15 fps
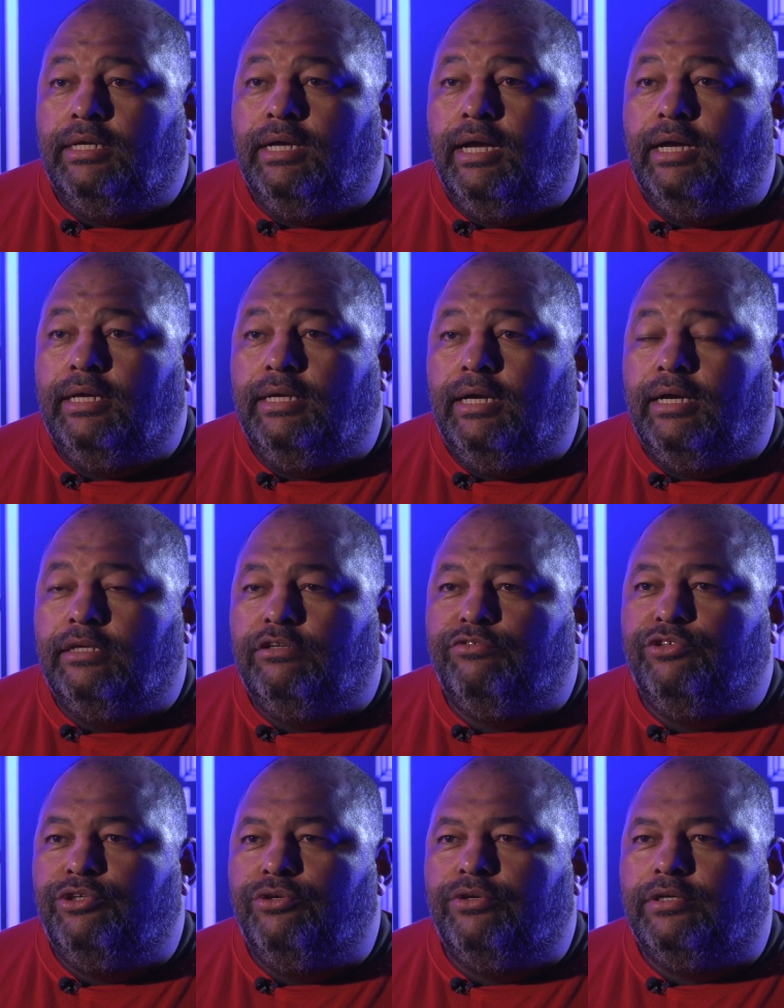guy out
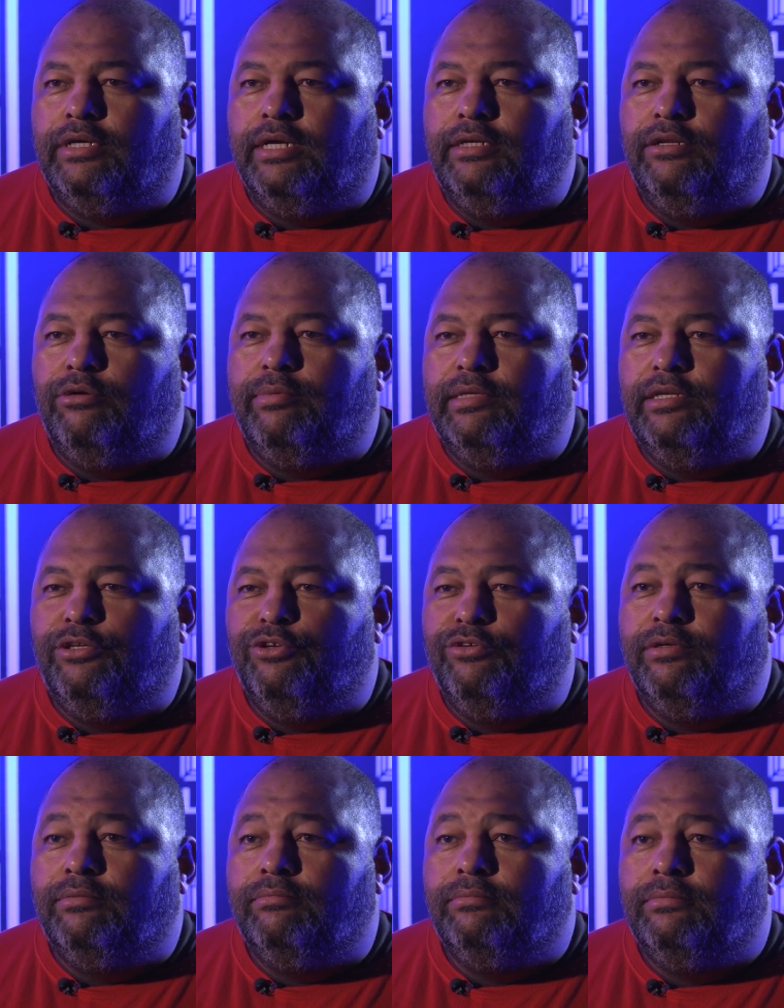of the Ukraine. Nobody
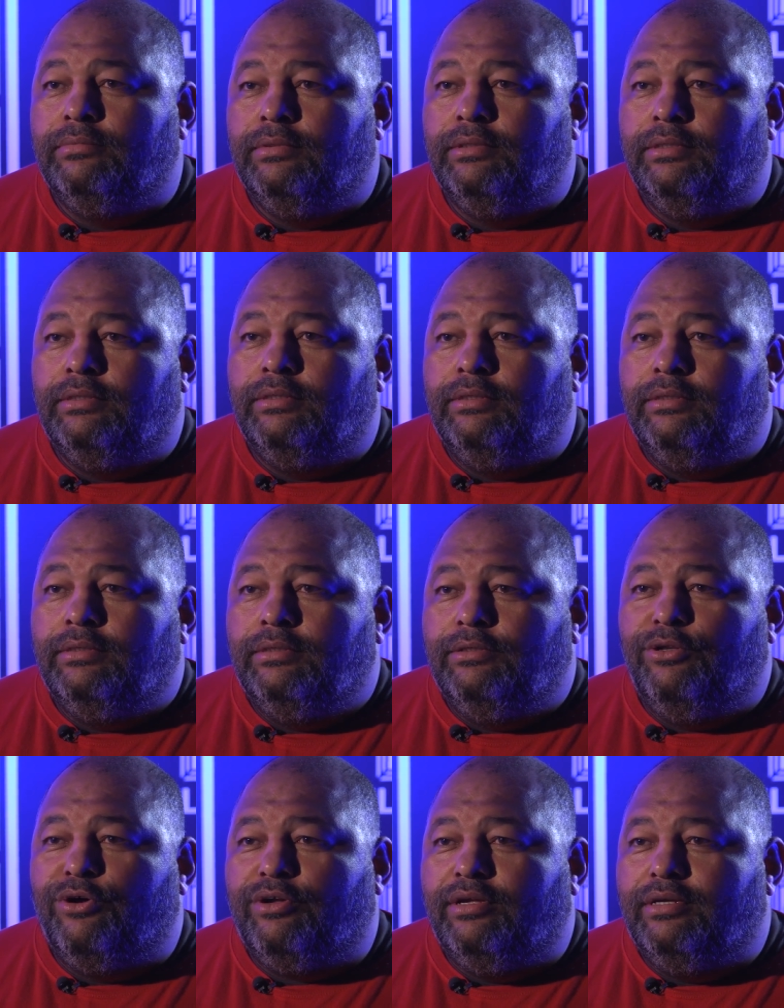knew him.
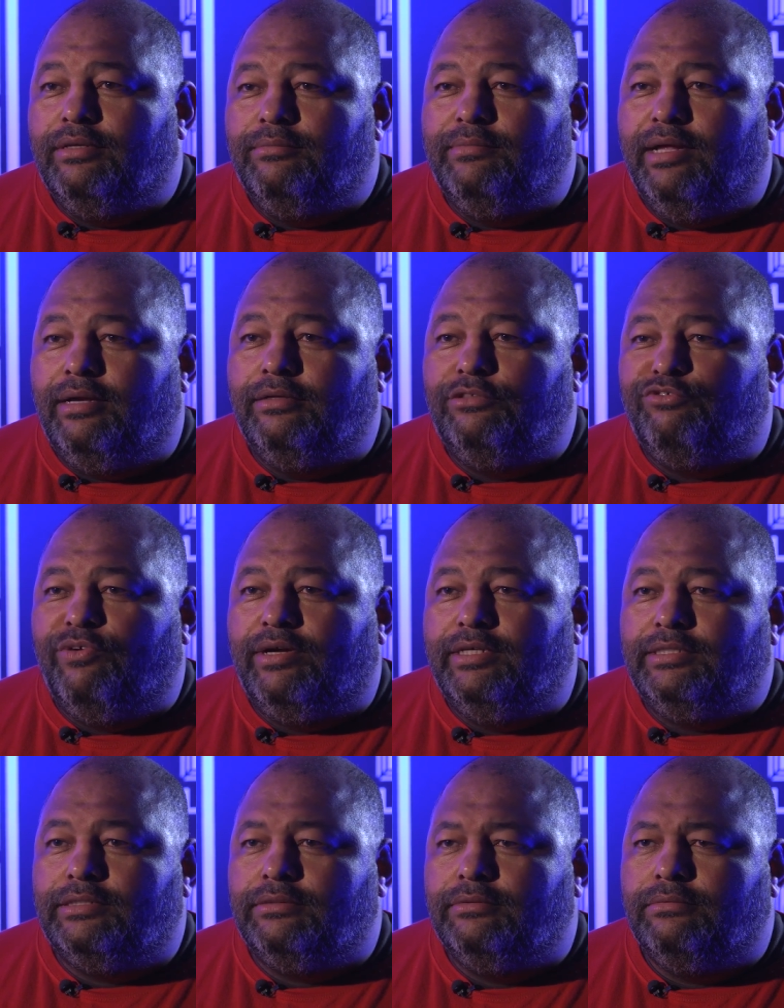Knocking him down
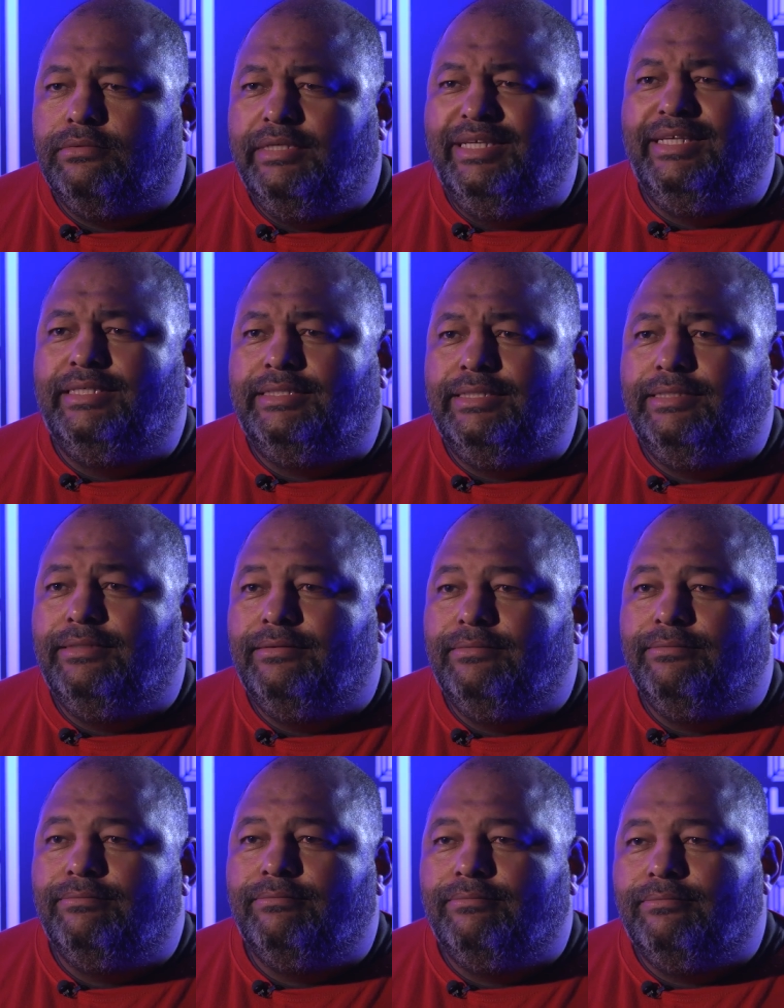twice. Easy.
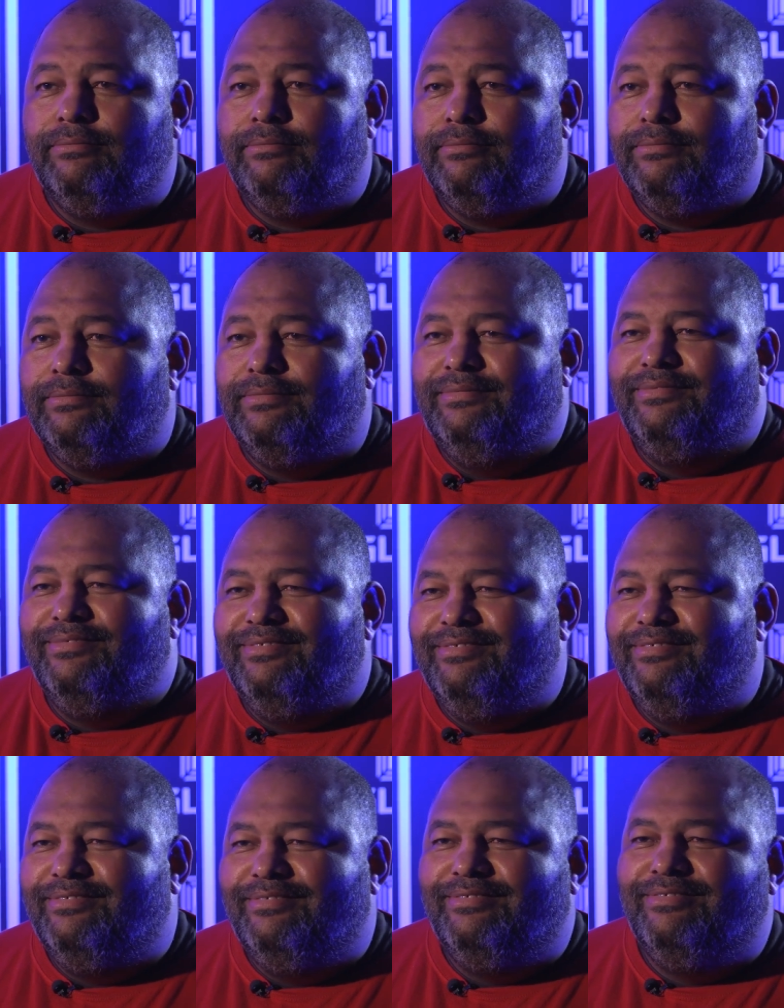It
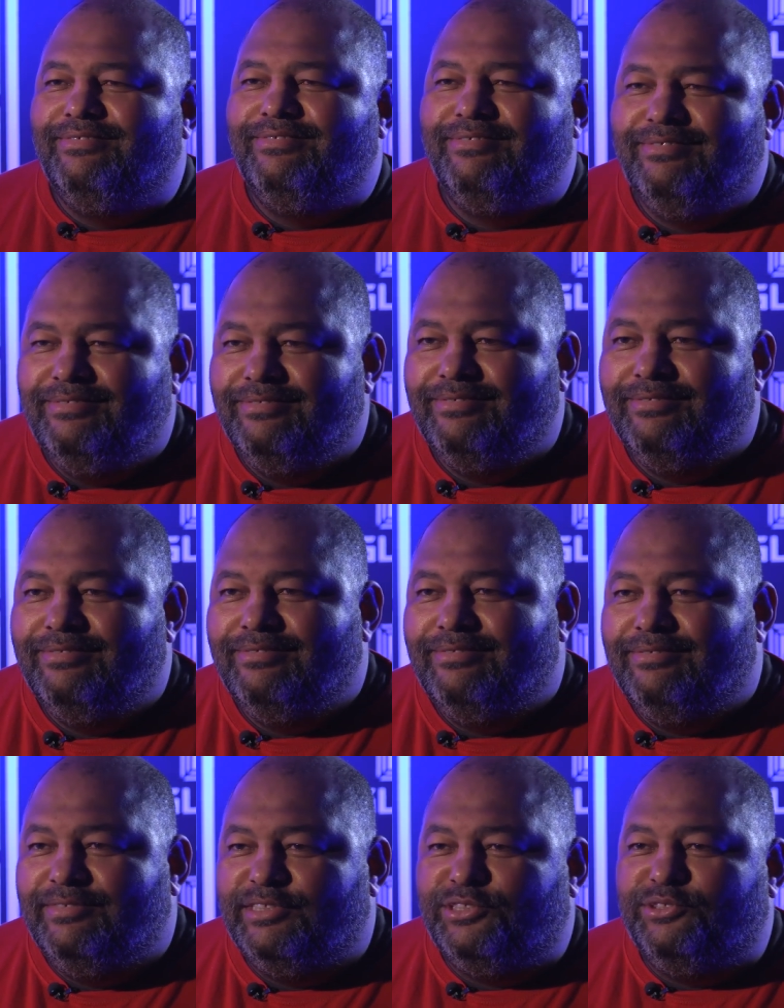
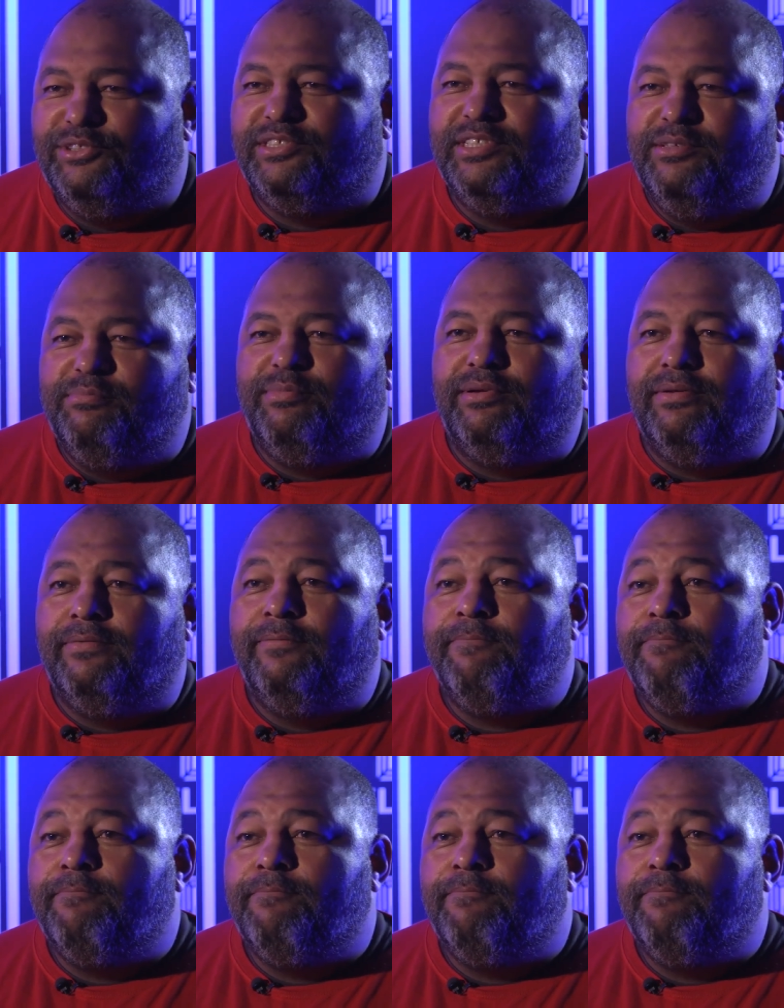was too simple.